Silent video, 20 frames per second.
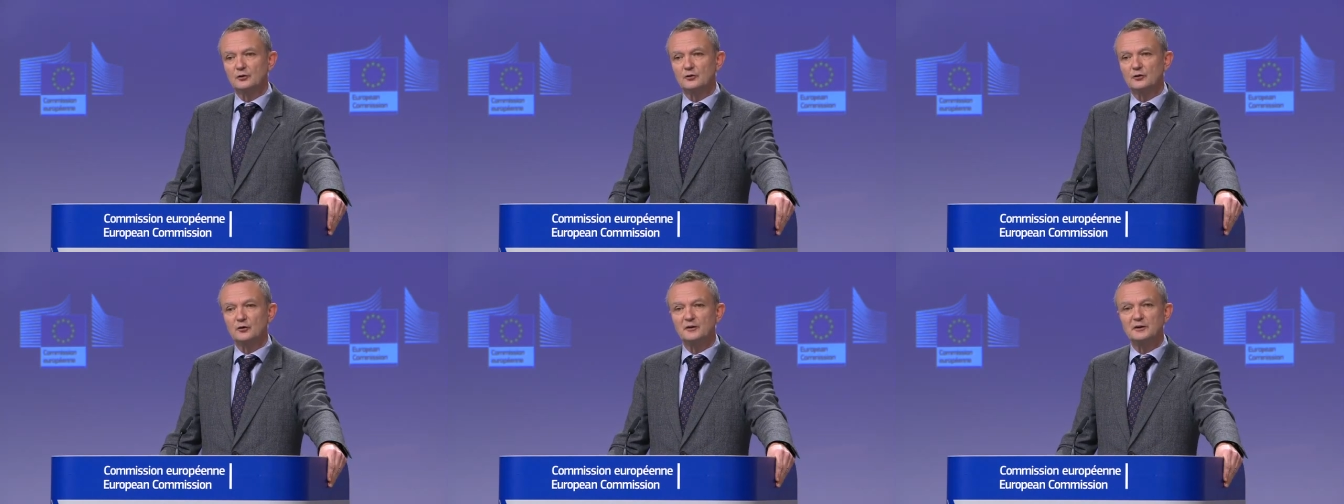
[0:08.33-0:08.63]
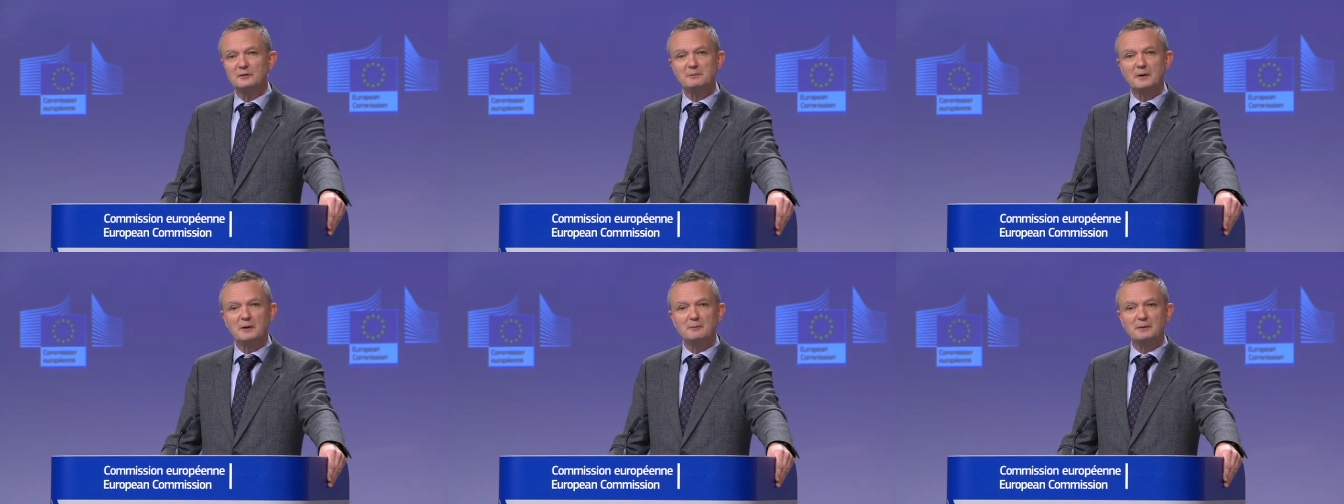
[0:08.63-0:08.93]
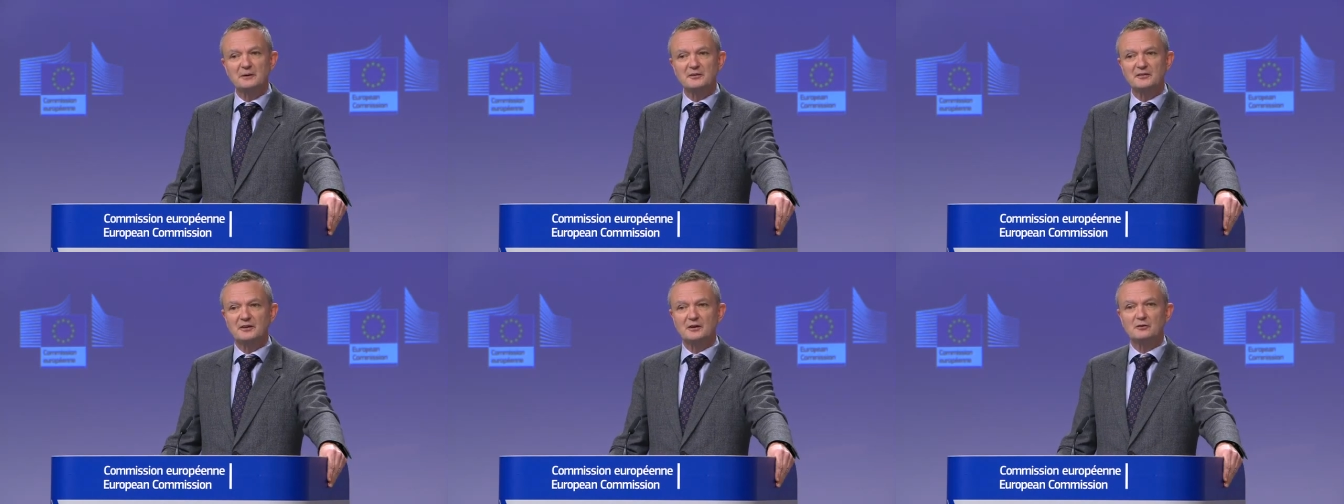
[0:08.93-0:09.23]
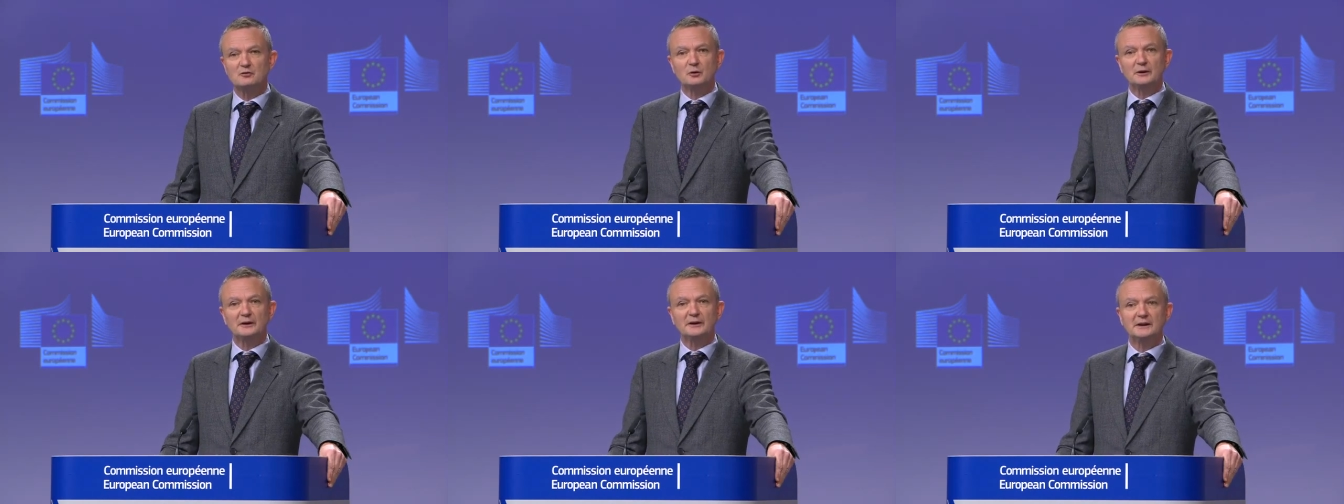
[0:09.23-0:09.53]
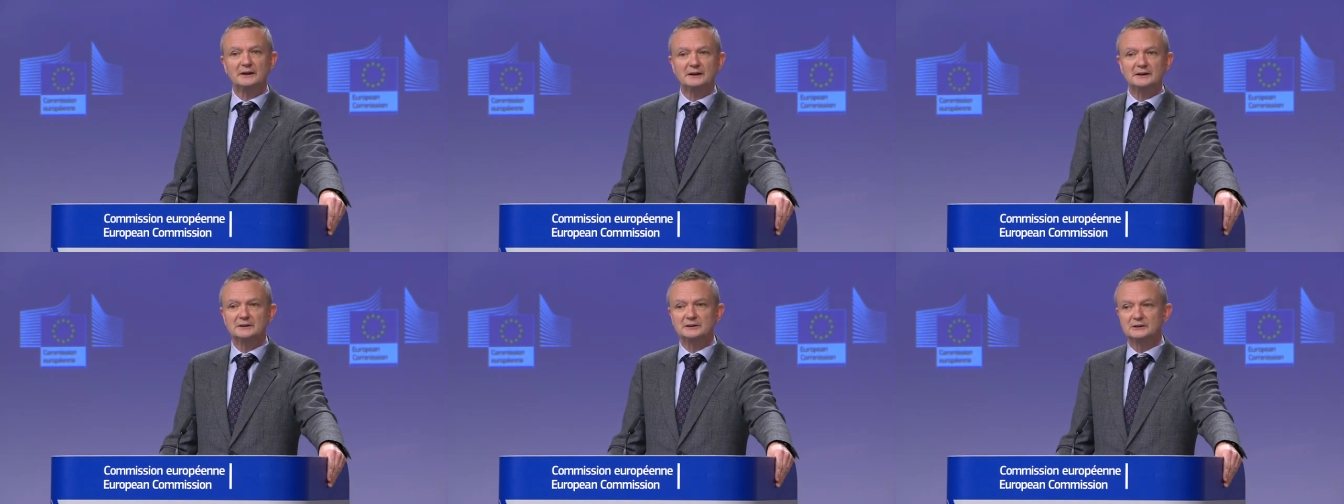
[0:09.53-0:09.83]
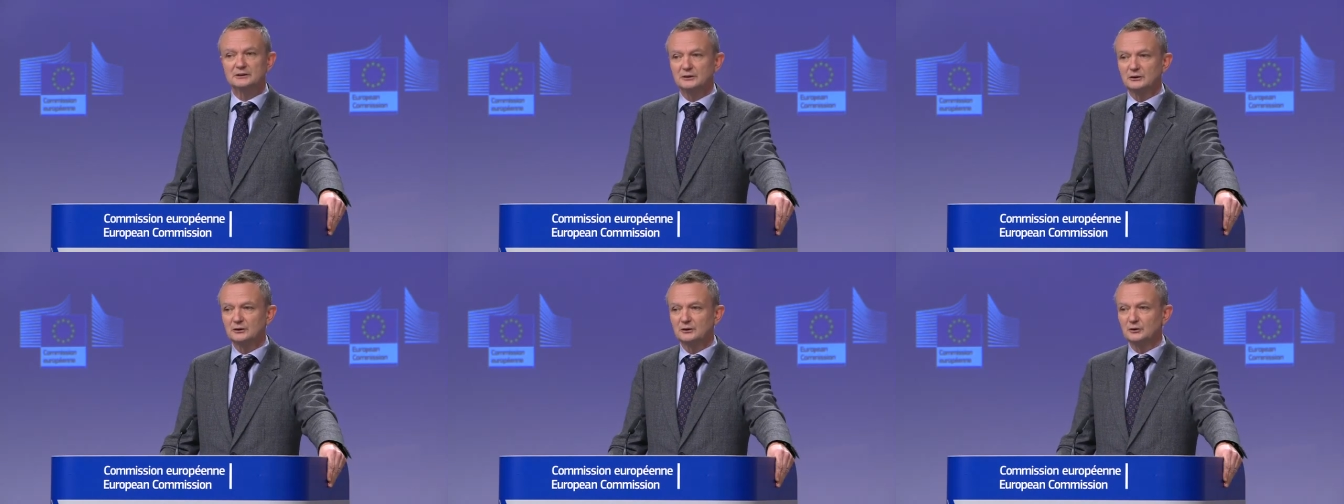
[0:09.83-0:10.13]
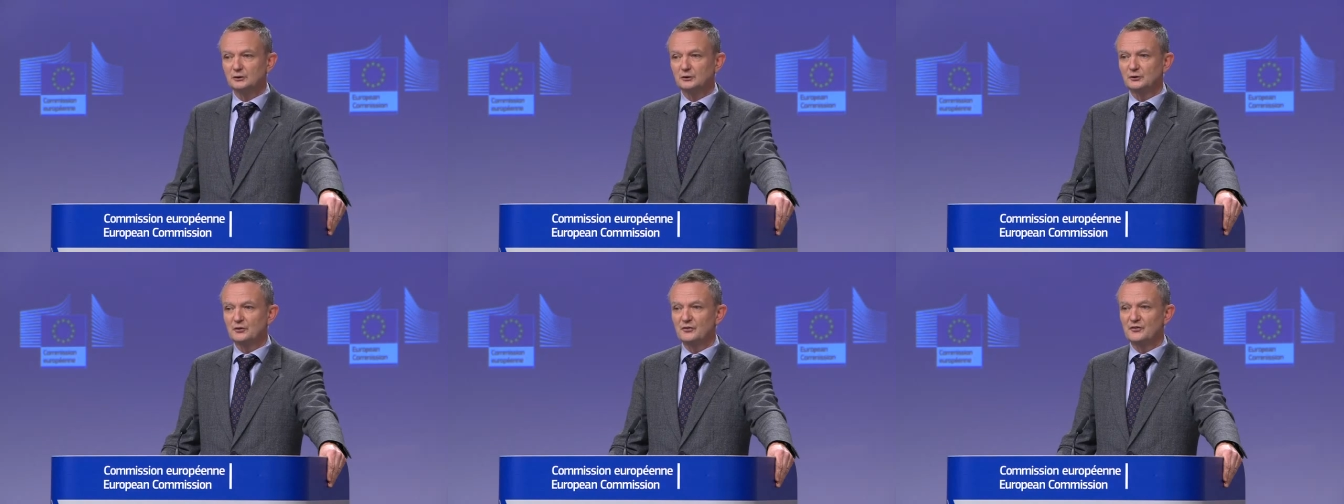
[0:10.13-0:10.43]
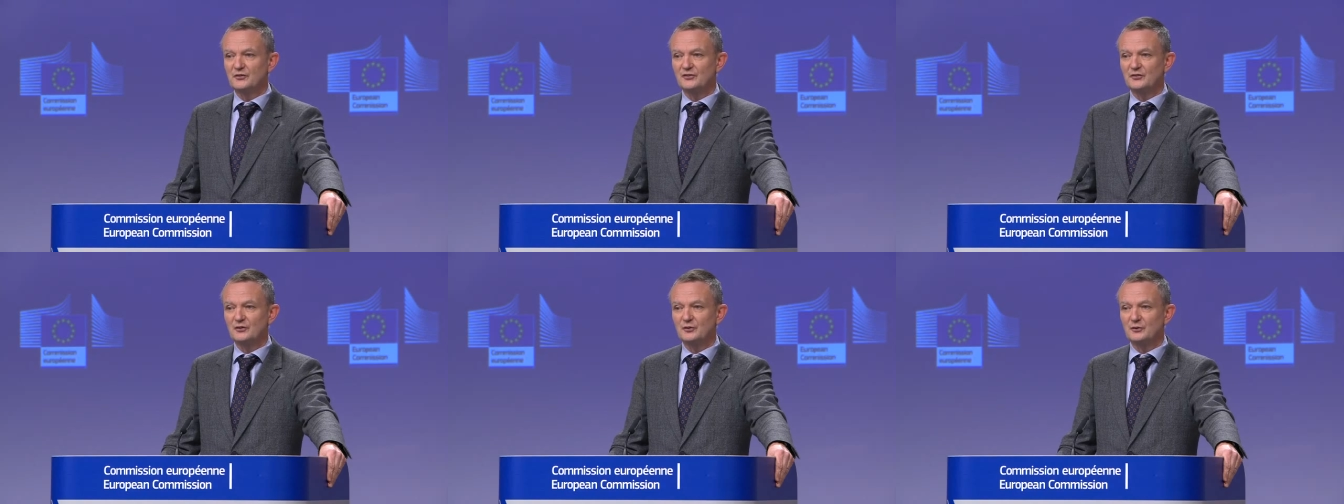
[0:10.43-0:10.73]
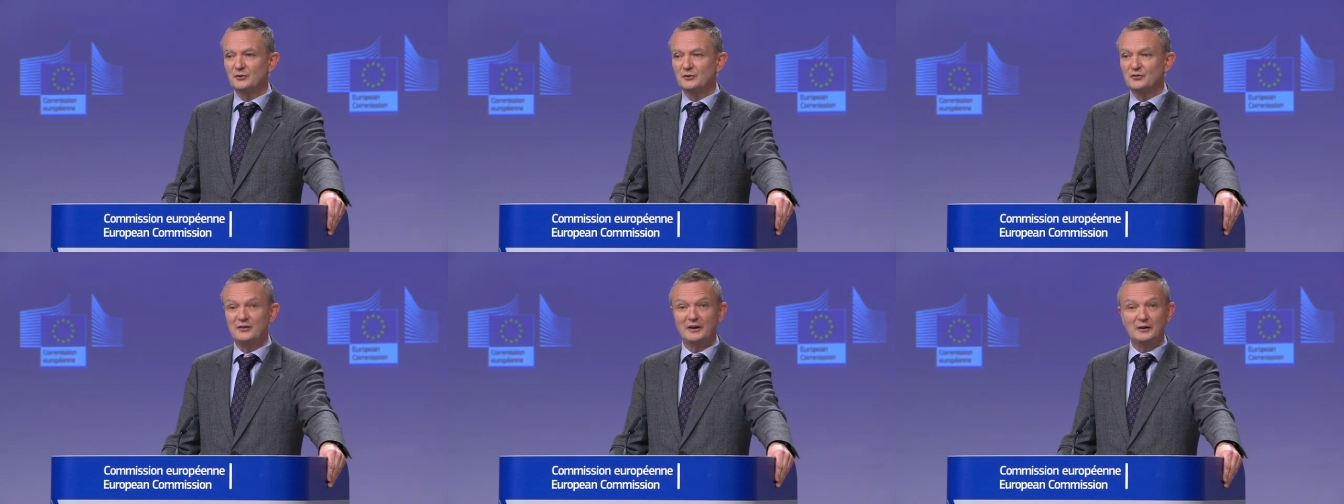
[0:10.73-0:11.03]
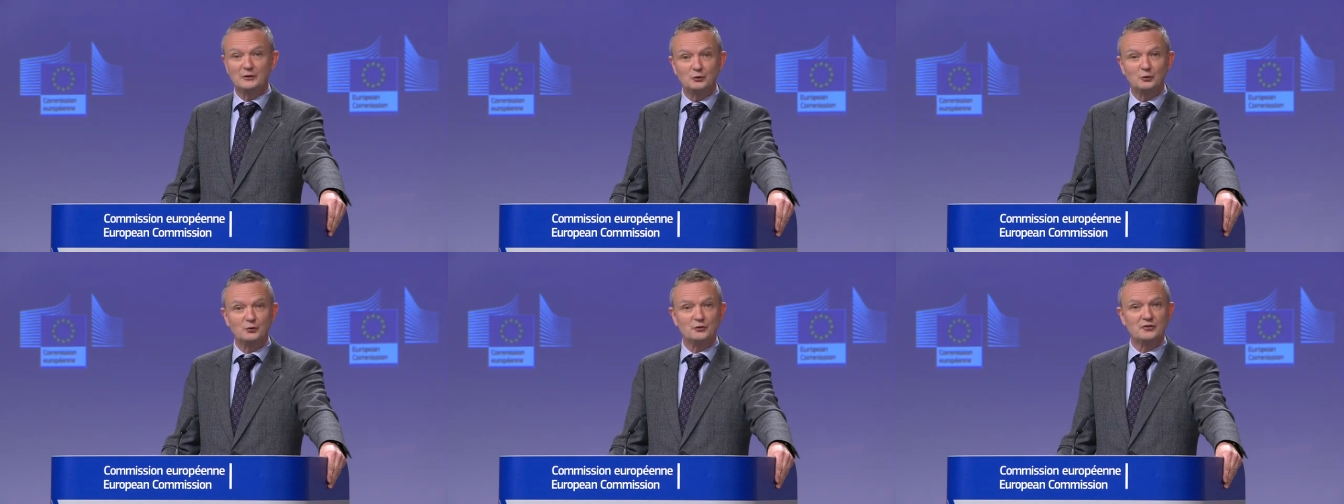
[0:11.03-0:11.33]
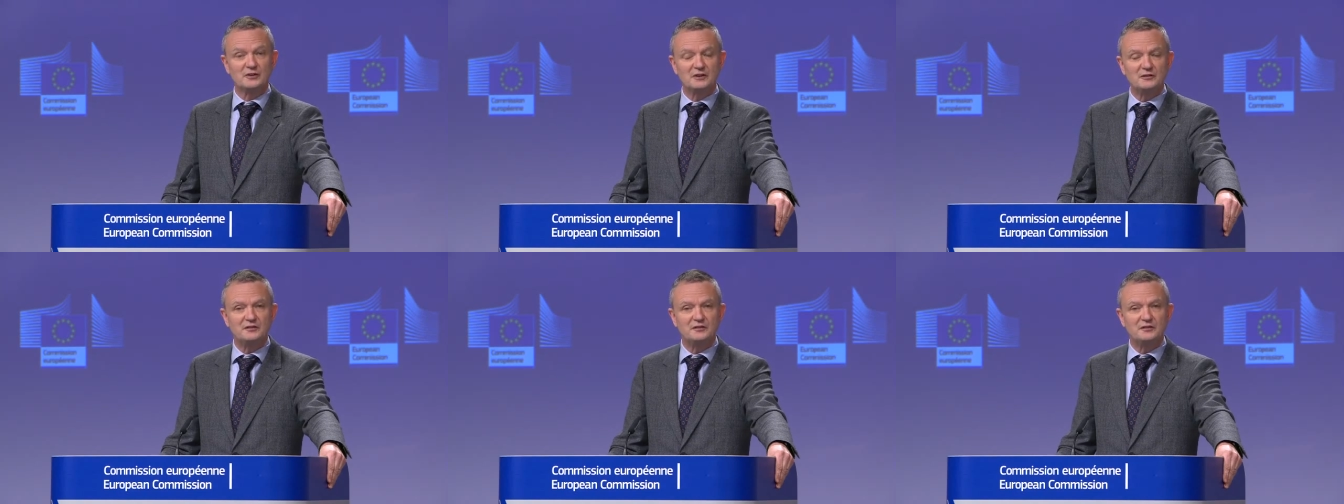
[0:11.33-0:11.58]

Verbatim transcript: uh, High Representative, informed the college. It was discussed.